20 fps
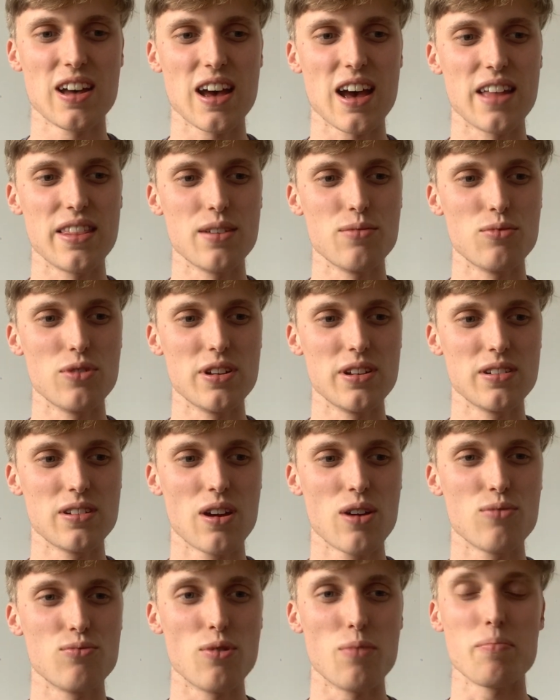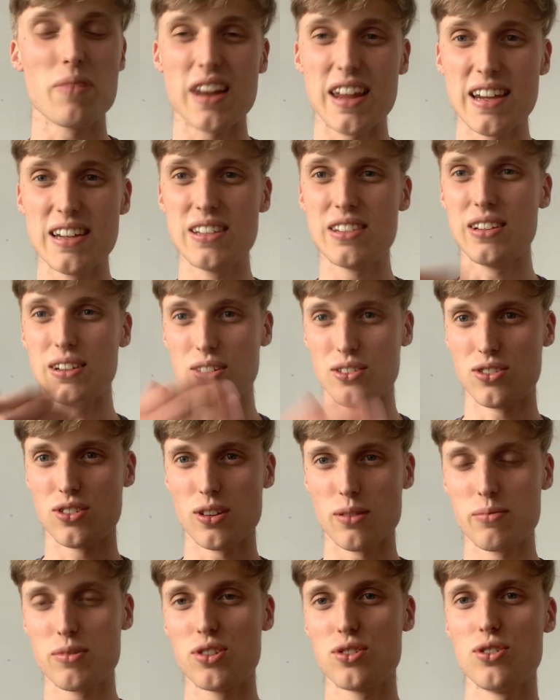and then we're replacing and
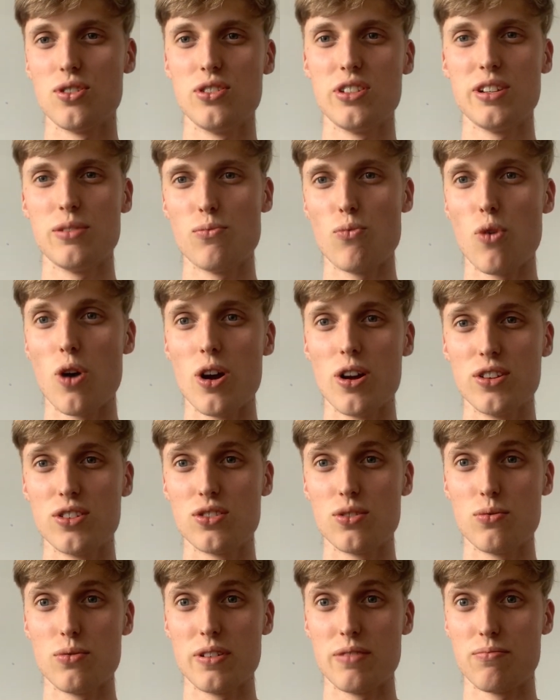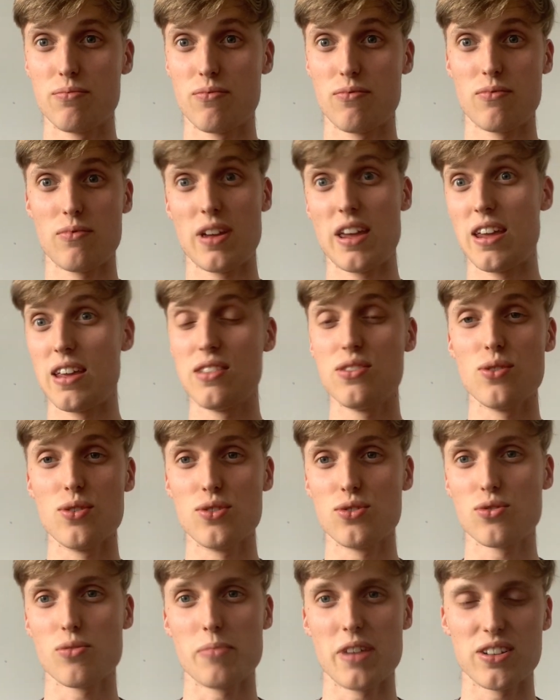substituting words that we're in
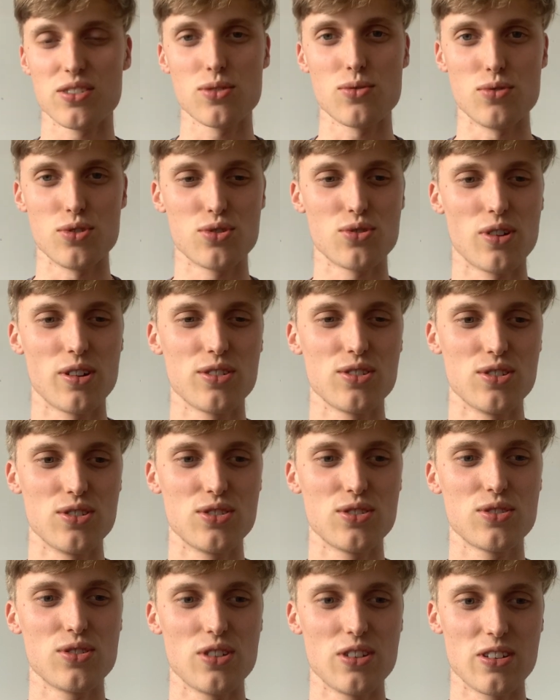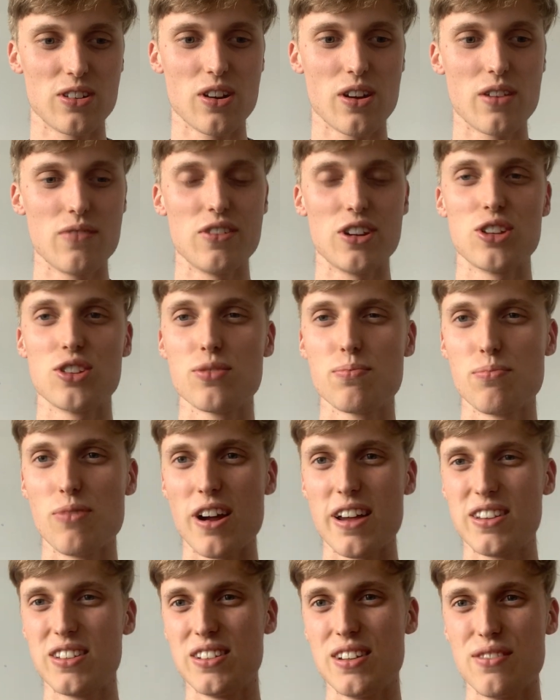those grammatical structures to kind of
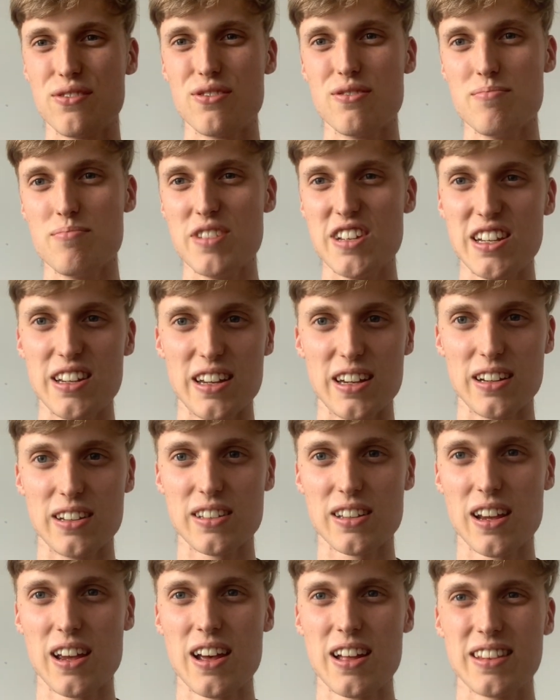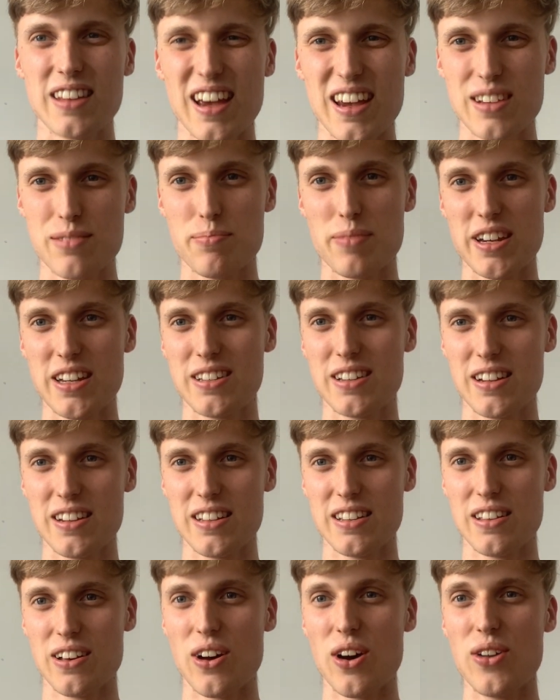express different meanings. That is
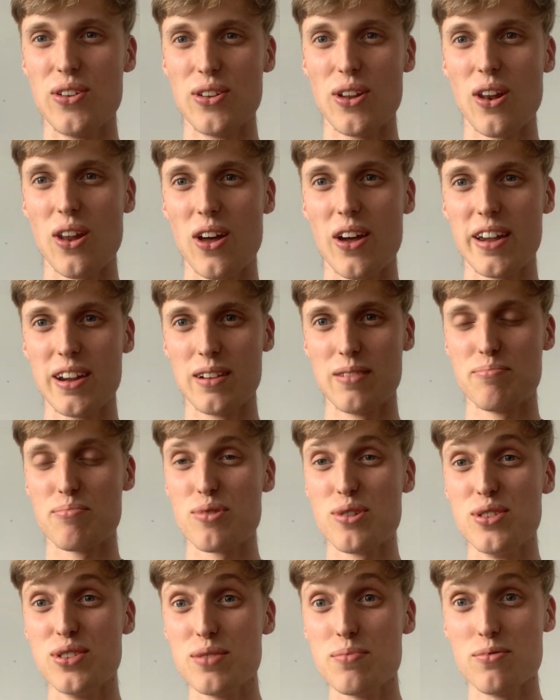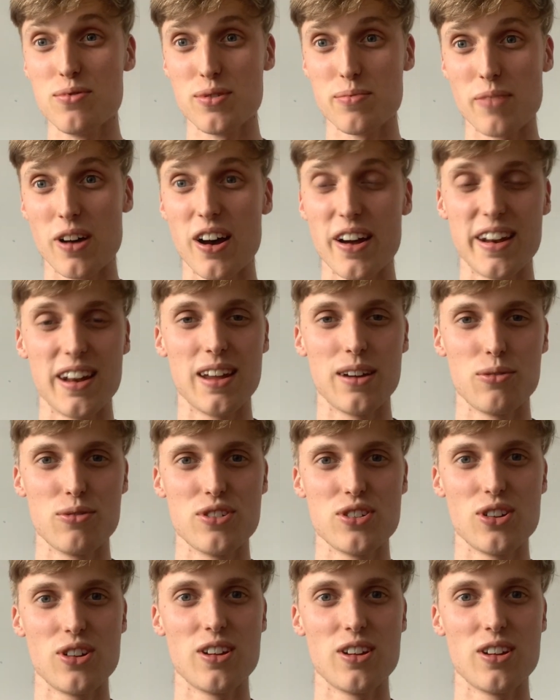basically the underlying principles behind language